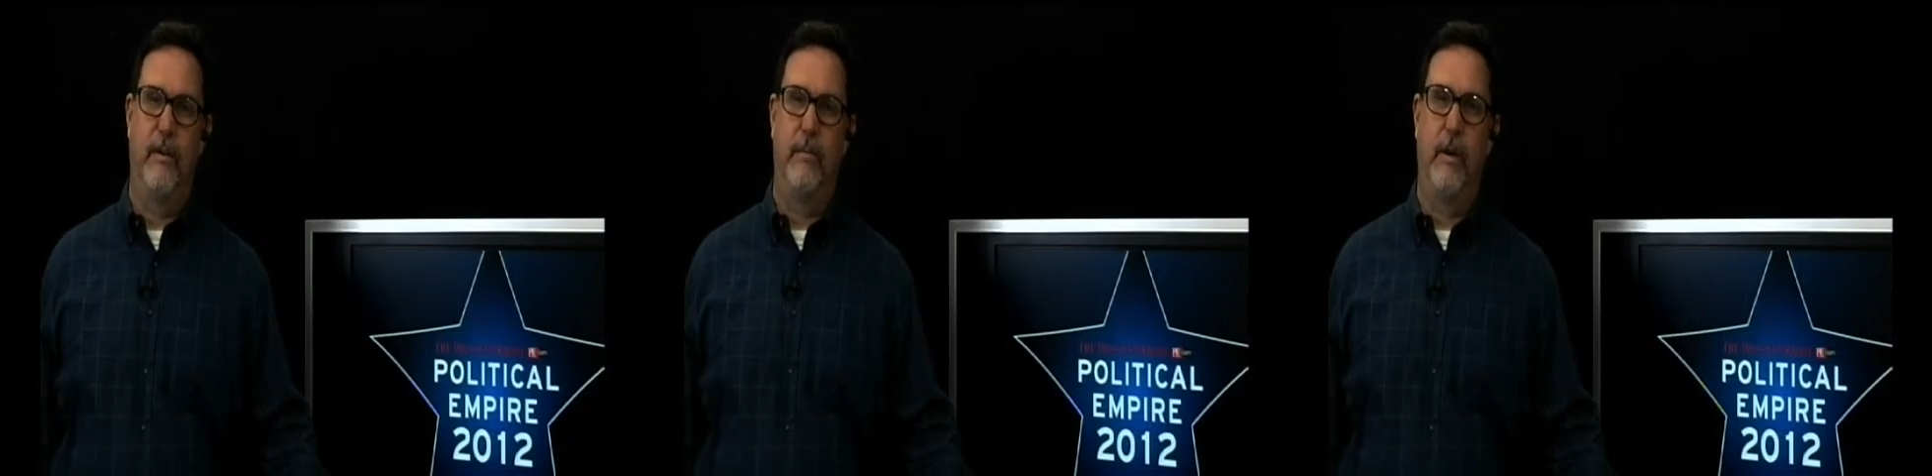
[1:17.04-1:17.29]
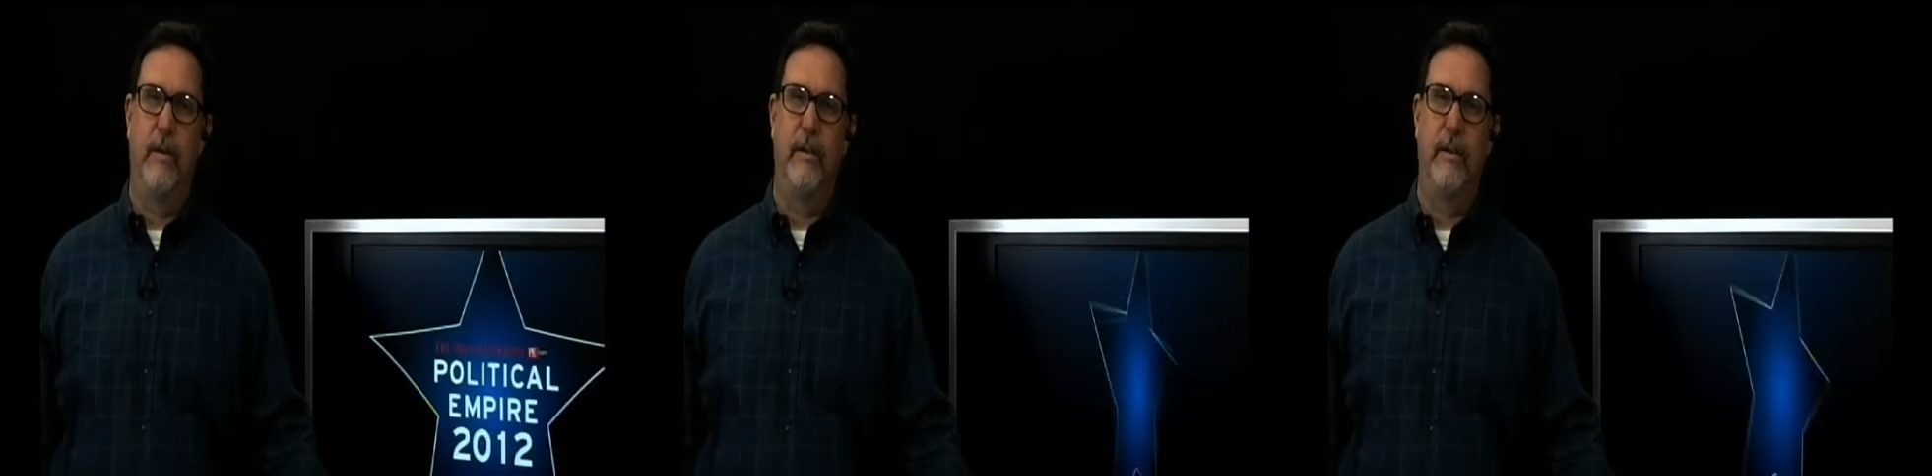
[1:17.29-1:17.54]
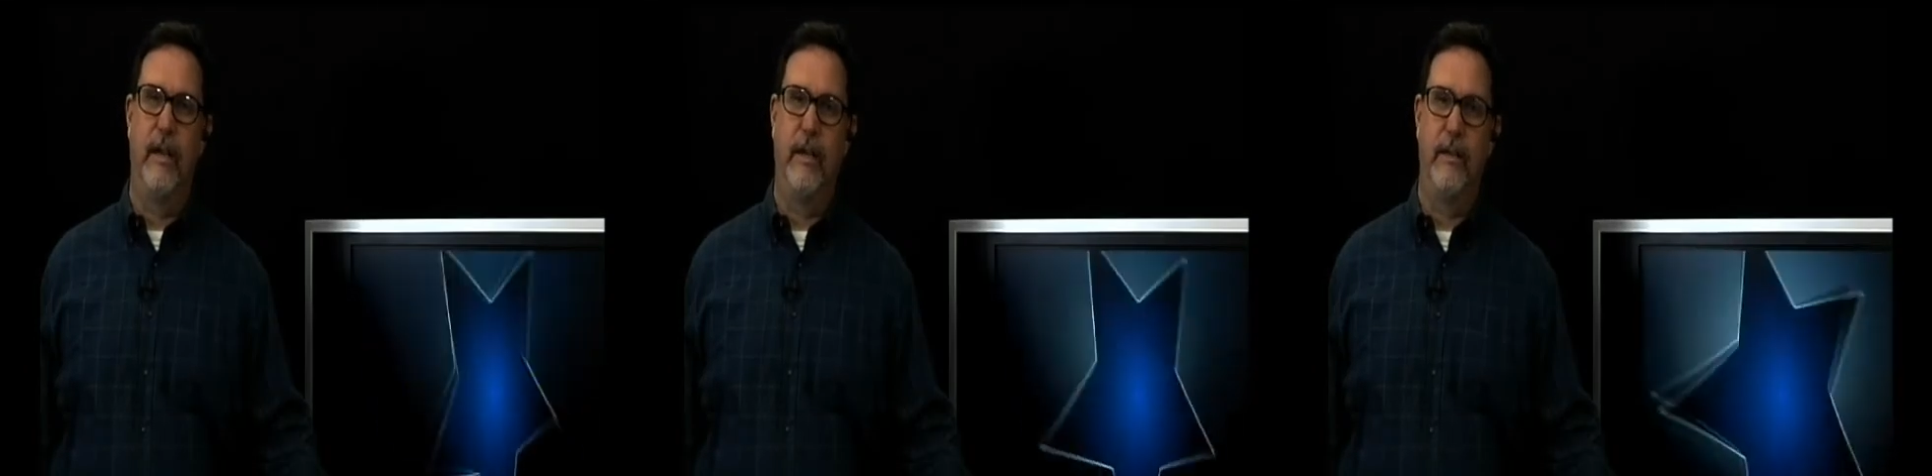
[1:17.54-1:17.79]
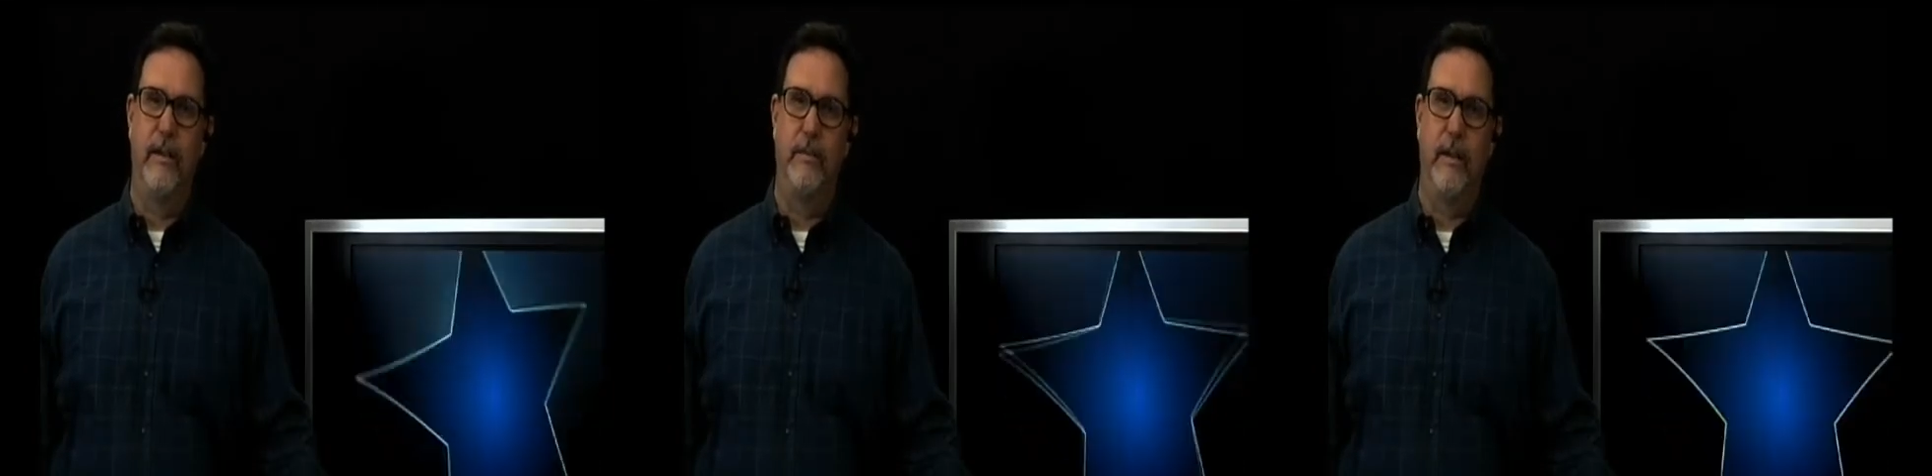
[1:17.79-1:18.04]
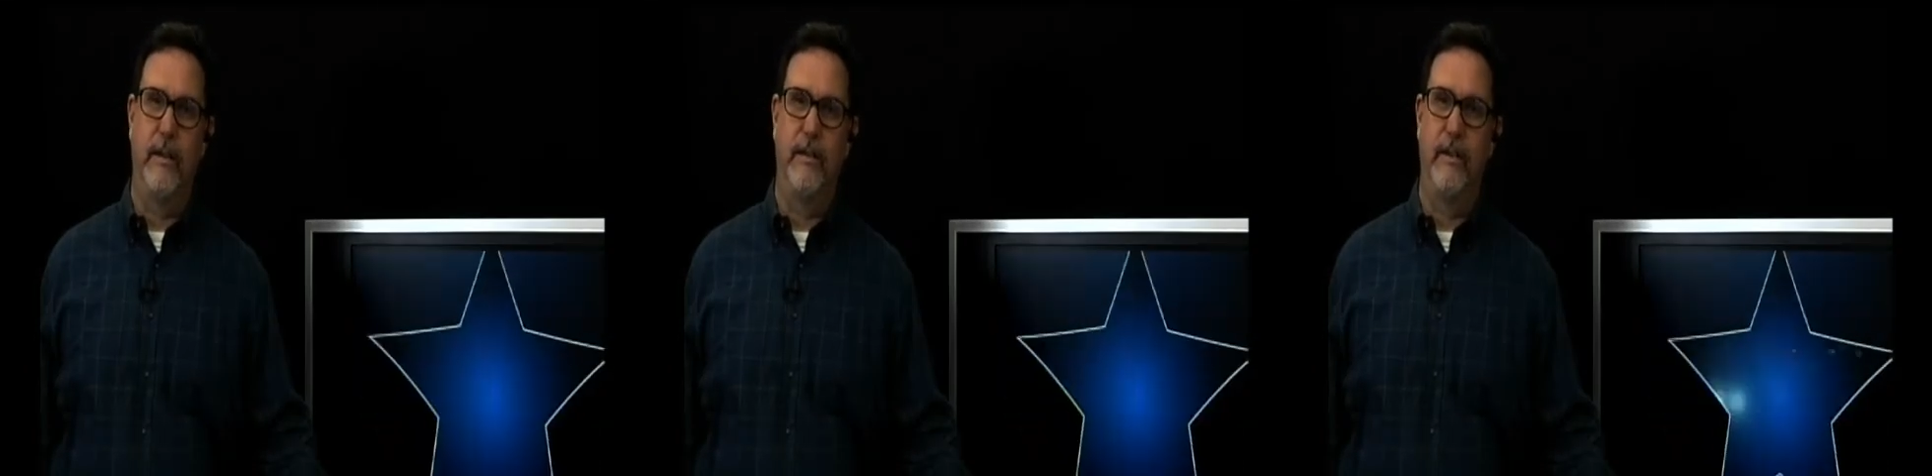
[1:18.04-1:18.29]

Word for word: opponent taken this pledge? Has